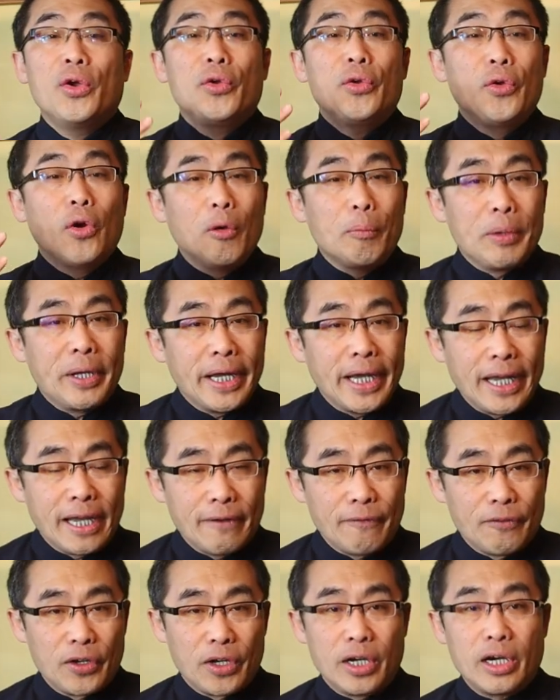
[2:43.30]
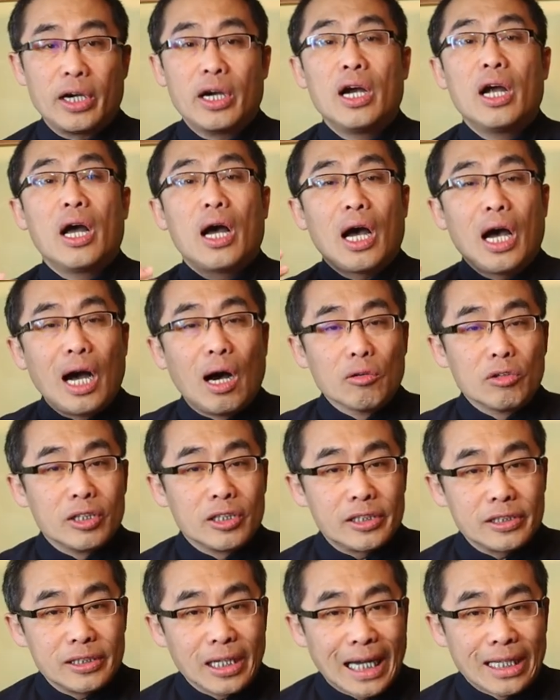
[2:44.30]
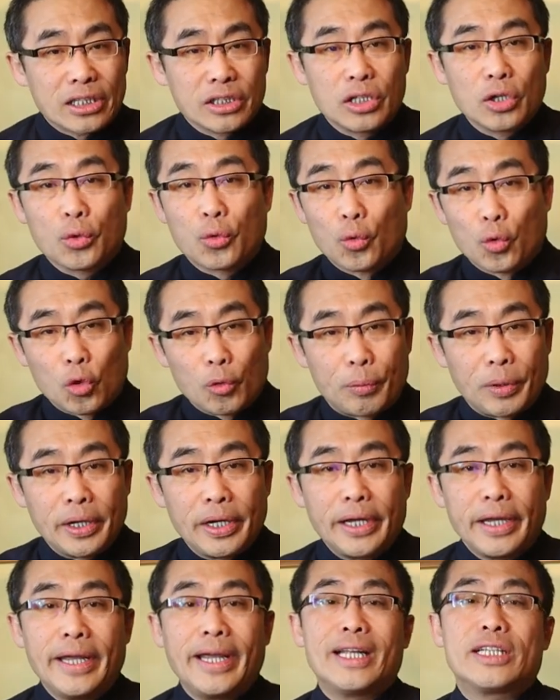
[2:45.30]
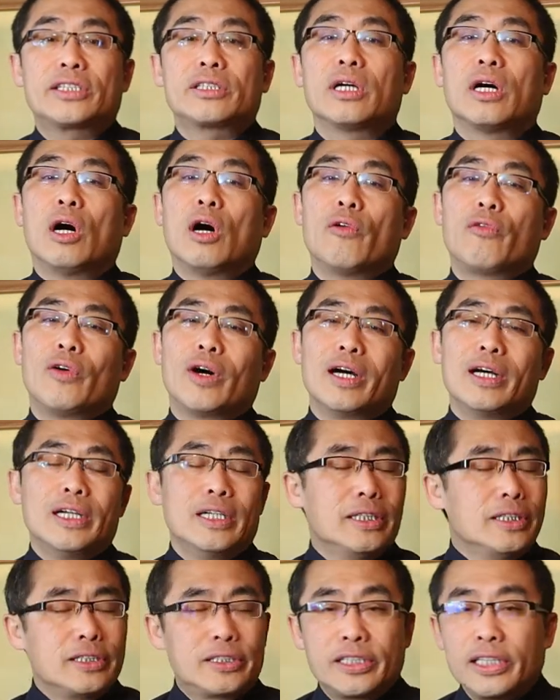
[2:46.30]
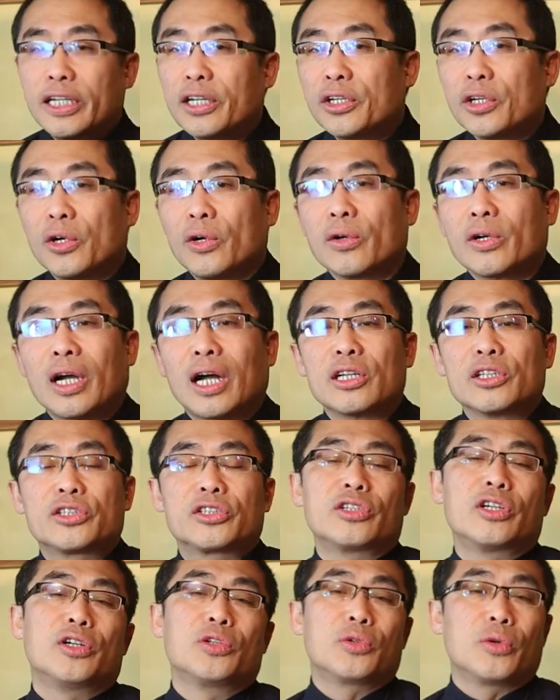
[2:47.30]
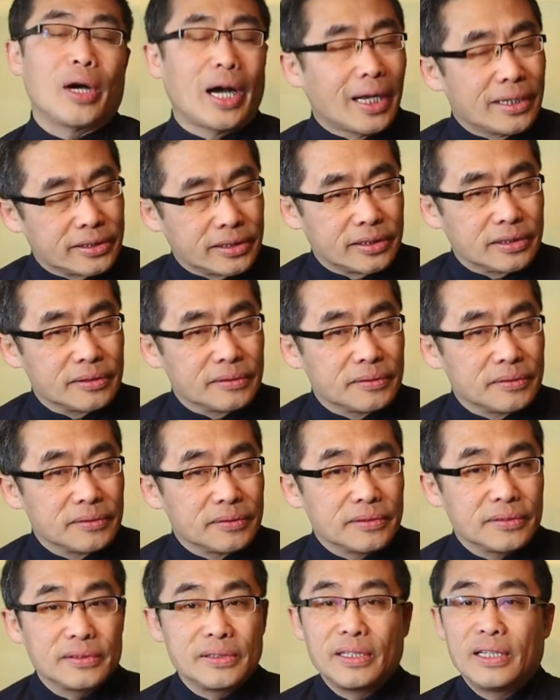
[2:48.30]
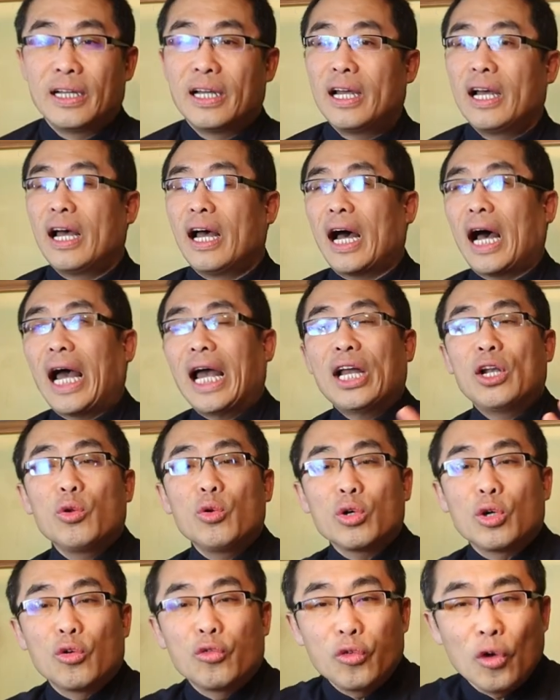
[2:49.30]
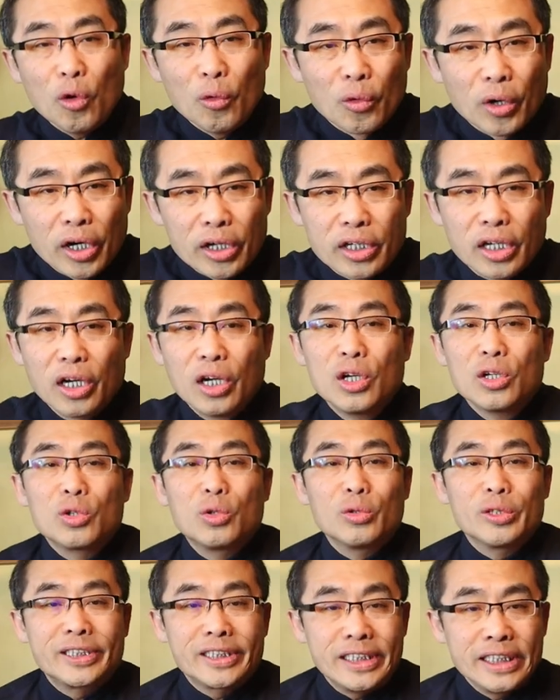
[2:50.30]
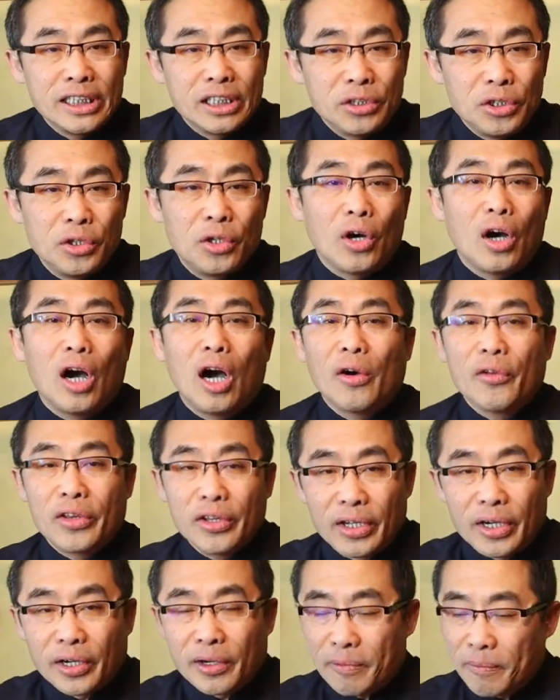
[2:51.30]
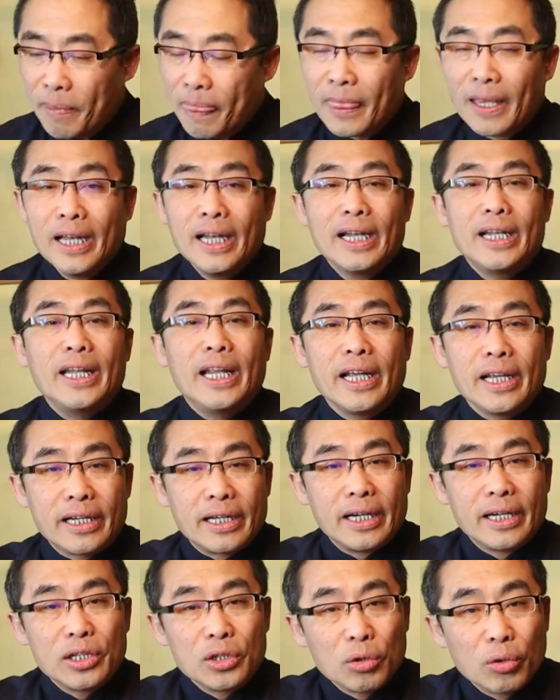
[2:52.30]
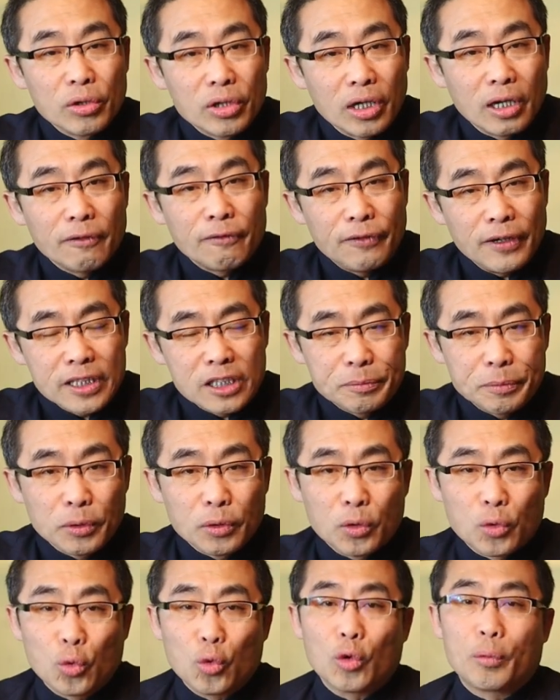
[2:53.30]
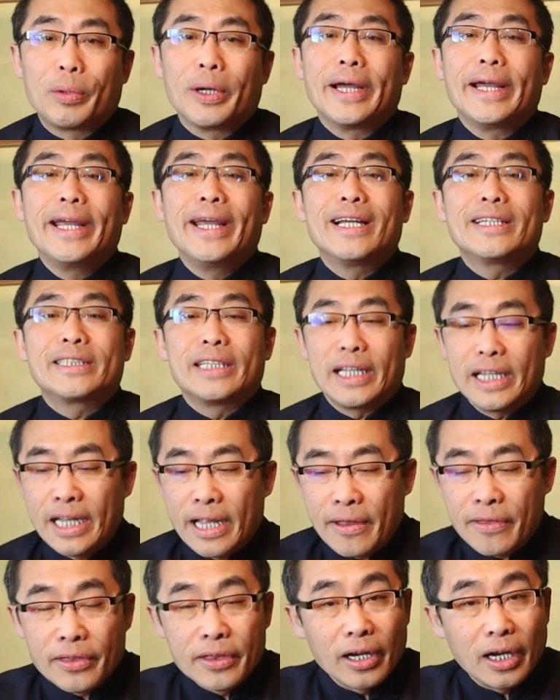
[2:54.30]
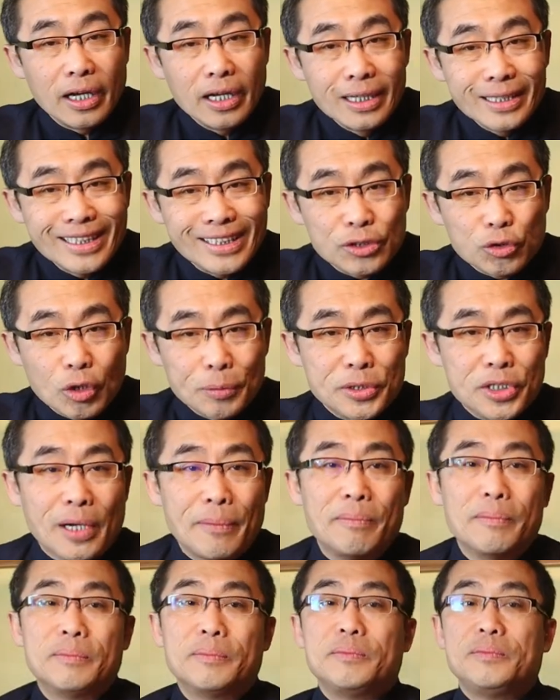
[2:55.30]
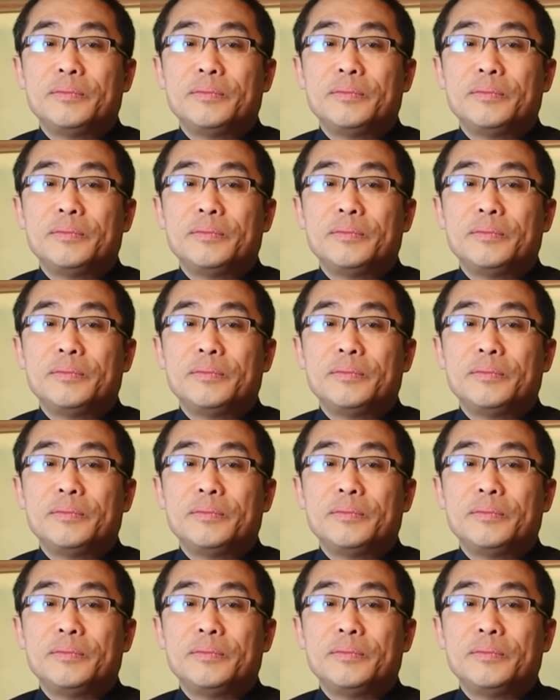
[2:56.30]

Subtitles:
Your behavior outside the group is of zero concern to us. I look forward to seeing you out there. Link to the Facebook group is in the description.